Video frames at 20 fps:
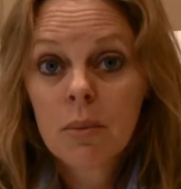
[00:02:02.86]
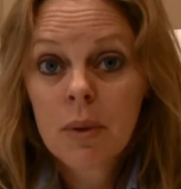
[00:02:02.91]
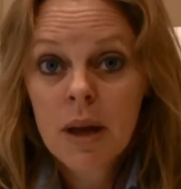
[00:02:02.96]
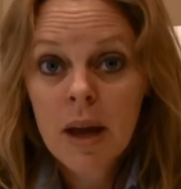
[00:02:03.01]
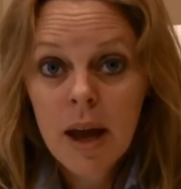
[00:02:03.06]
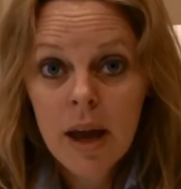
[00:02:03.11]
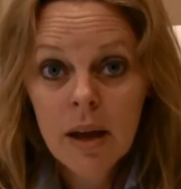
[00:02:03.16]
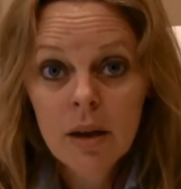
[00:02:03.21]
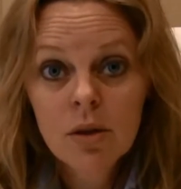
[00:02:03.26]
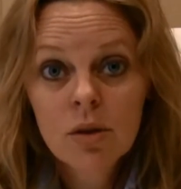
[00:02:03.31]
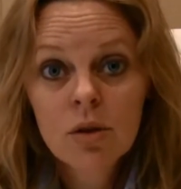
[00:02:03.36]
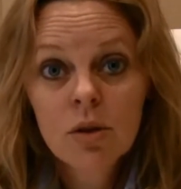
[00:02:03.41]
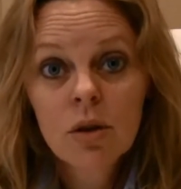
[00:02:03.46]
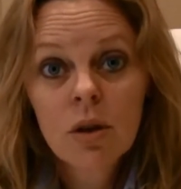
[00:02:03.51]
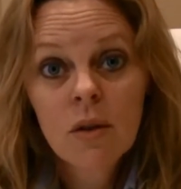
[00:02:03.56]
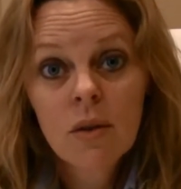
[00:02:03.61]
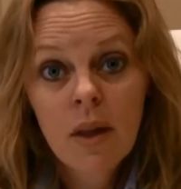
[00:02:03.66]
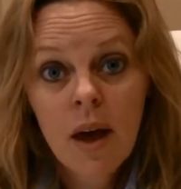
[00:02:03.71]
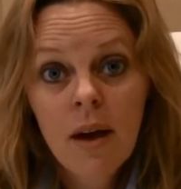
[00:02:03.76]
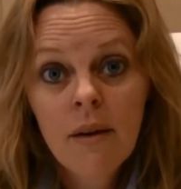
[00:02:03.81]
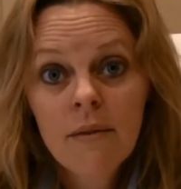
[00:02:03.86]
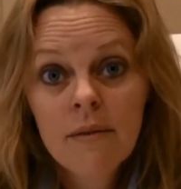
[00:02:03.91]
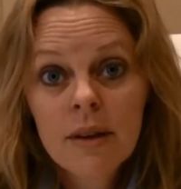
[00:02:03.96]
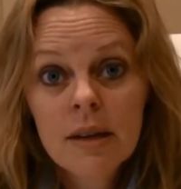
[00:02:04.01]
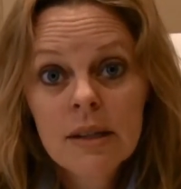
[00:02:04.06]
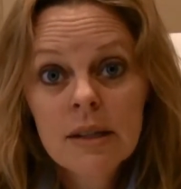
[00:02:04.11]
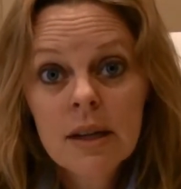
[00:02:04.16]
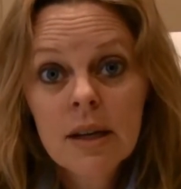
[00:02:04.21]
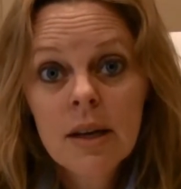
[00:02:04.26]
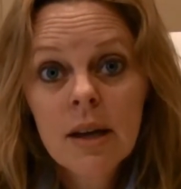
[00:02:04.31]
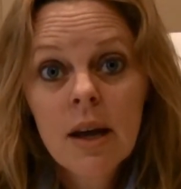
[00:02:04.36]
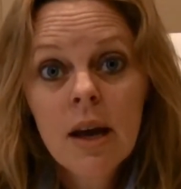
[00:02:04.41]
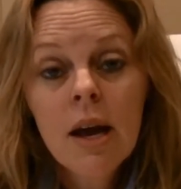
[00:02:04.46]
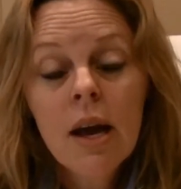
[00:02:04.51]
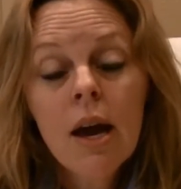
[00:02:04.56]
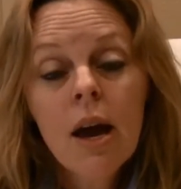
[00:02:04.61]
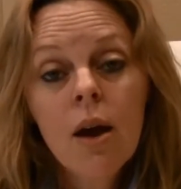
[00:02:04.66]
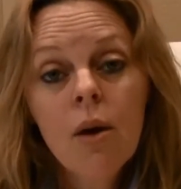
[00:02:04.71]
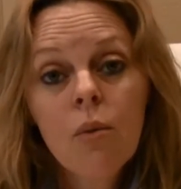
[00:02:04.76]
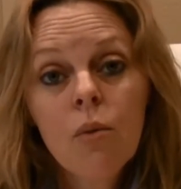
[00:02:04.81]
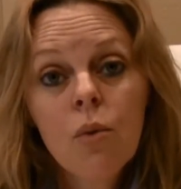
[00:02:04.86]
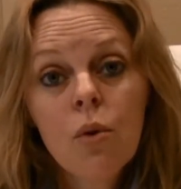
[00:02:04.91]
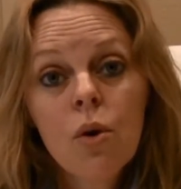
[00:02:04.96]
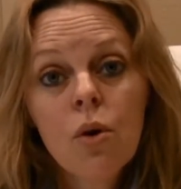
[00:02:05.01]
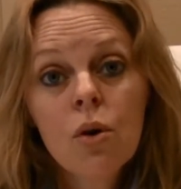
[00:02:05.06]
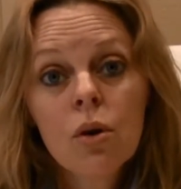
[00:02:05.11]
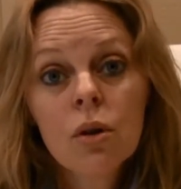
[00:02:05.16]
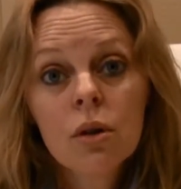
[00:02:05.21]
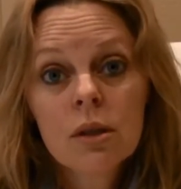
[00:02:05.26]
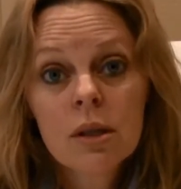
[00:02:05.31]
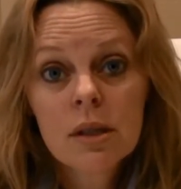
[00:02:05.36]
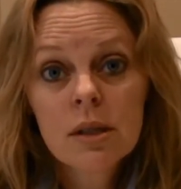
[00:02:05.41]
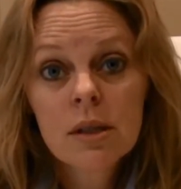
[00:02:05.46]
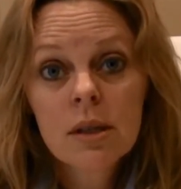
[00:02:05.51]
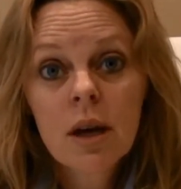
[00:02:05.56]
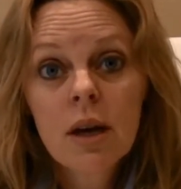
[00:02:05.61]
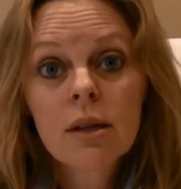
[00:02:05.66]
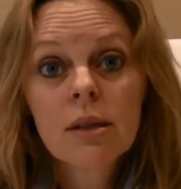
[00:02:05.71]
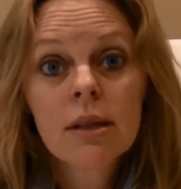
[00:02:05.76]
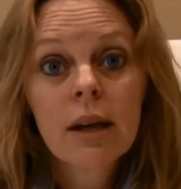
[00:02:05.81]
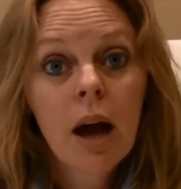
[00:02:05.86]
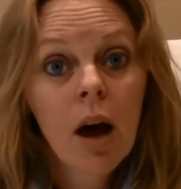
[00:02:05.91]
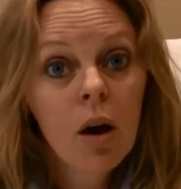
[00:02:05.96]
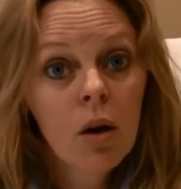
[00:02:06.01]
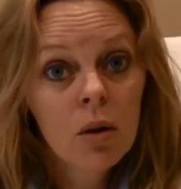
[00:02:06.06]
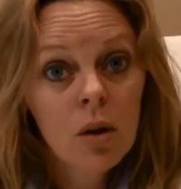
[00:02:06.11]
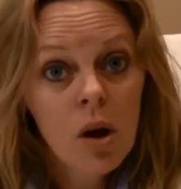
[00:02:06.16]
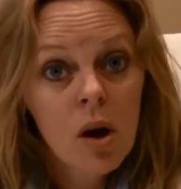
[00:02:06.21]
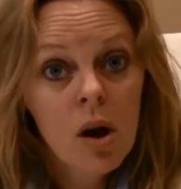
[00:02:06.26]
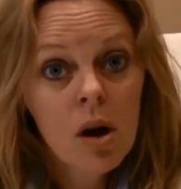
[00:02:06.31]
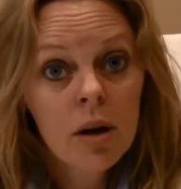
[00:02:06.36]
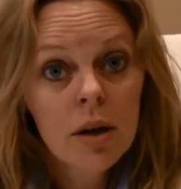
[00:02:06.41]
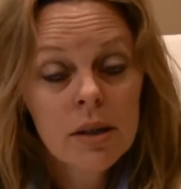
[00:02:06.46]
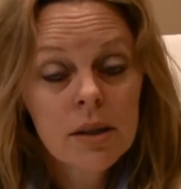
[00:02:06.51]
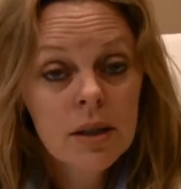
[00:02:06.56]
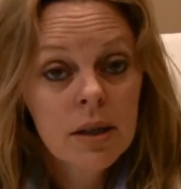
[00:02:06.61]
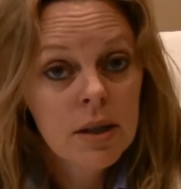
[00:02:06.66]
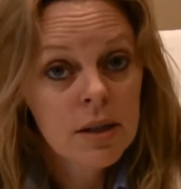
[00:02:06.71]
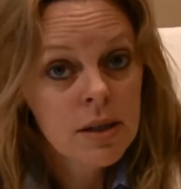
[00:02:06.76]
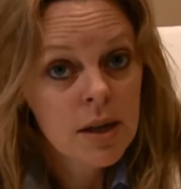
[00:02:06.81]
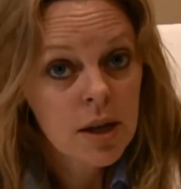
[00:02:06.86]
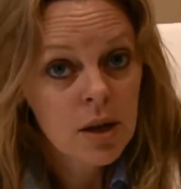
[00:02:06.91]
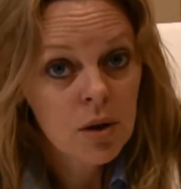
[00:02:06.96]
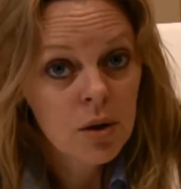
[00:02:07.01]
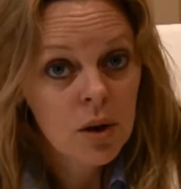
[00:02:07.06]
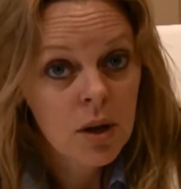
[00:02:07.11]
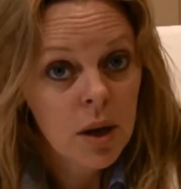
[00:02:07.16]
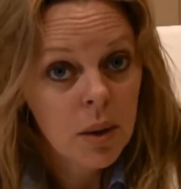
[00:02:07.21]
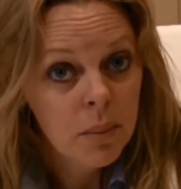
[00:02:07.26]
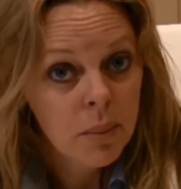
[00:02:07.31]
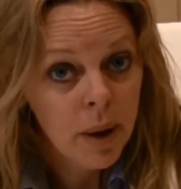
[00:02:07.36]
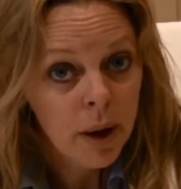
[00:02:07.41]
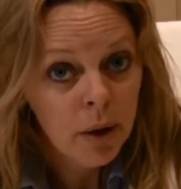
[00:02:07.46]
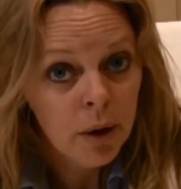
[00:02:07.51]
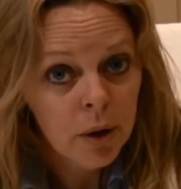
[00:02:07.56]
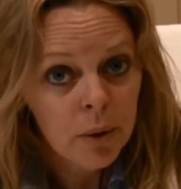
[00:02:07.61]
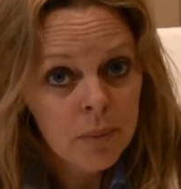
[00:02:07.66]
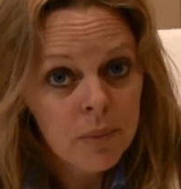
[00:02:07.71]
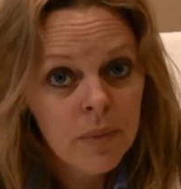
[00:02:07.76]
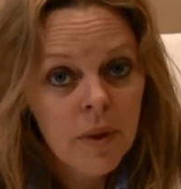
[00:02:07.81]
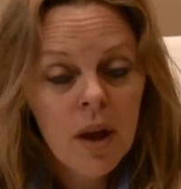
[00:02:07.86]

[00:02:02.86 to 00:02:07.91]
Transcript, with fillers: to be answered in that visit. And we'll discuss how long it's going to take you to get better